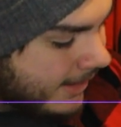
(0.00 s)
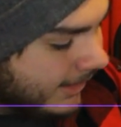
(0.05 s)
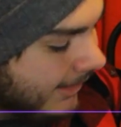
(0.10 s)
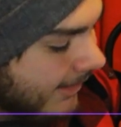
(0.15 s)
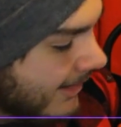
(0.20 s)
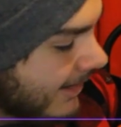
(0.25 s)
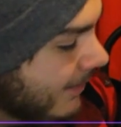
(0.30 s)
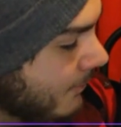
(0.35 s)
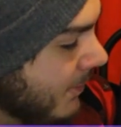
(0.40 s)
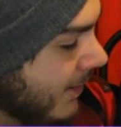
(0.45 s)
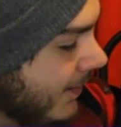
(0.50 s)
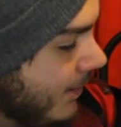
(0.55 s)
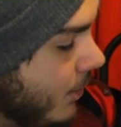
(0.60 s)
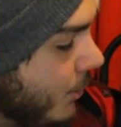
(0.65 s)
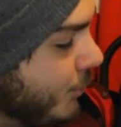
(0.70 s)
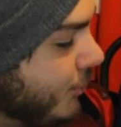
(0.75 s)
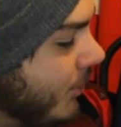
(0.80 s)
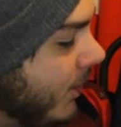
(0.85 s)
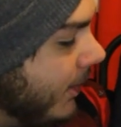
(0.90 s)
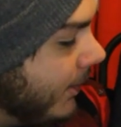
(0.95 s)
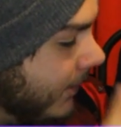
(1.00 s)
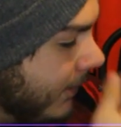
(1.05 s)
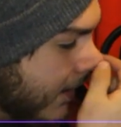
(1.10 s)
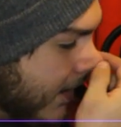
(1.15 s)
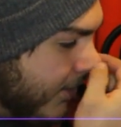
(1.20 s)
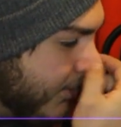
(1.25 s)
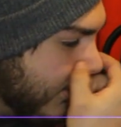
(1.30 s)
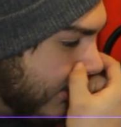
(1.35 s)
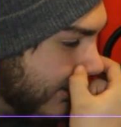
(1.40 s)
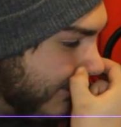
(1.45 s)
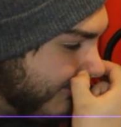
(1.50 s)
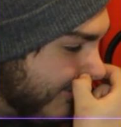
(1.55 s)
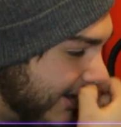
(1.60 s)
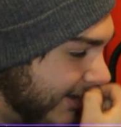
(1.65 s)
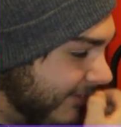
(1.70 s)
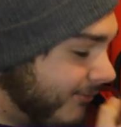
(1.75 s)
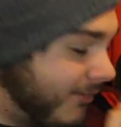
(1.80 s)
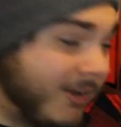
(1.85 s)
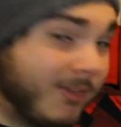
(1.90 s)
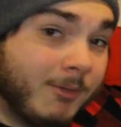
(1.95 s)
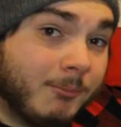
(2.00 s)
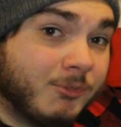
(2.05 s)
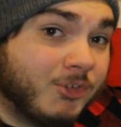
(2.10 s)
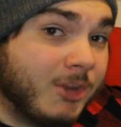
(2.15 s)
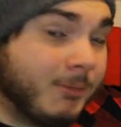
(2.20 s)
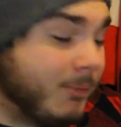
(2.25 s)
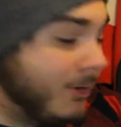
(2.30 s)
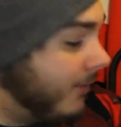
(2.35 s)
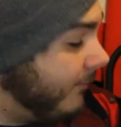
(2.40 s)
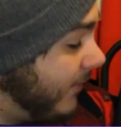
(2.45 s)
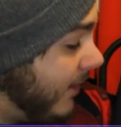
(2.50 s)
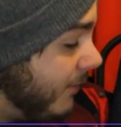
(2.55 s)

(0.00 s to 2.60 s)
any team he goes on. I think if I can find them cheap enough,